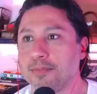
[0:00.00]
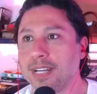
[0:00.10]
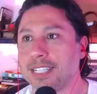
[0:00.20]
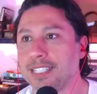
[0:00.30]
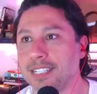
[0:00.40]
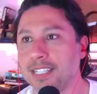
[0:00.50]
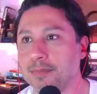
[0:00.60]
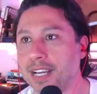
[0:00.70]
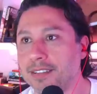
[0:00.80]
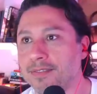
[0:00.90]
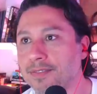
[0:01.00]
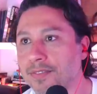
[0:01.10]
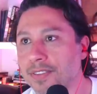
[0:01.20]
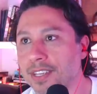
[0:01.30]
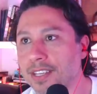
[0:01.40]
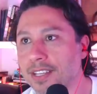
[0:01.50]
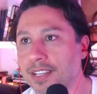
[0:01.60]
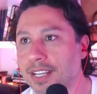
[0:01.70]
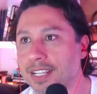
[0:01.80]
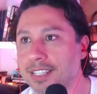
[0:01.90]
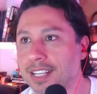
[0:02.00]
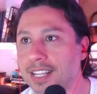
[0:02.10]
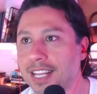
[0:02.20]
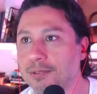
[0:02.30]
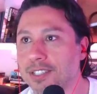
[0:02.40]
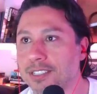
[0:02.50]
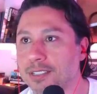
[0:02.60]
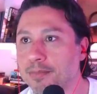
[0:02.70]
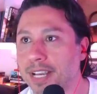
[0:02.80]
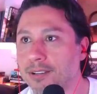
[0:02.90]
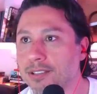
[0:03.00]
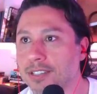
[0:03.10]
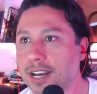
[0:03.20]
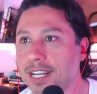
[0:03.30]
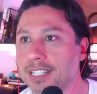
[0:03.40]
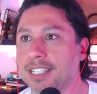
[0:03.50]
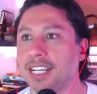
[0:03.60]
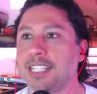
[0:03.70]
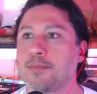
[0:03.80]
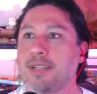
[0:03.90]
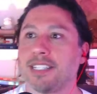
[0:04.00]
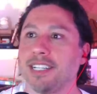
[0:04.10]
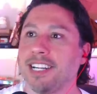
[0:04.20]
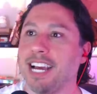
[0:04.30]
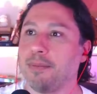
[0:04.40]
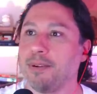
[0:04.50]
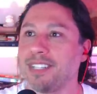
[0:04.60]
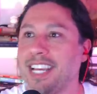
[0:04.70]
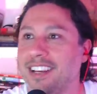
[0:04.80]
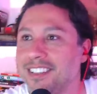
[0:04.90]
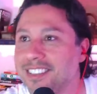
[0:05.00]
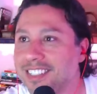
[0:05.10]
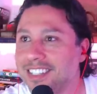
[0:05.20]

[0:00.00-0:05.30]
That's it, man. That's it. That was the tomato Sonic stays pissing Cappy. What the hell?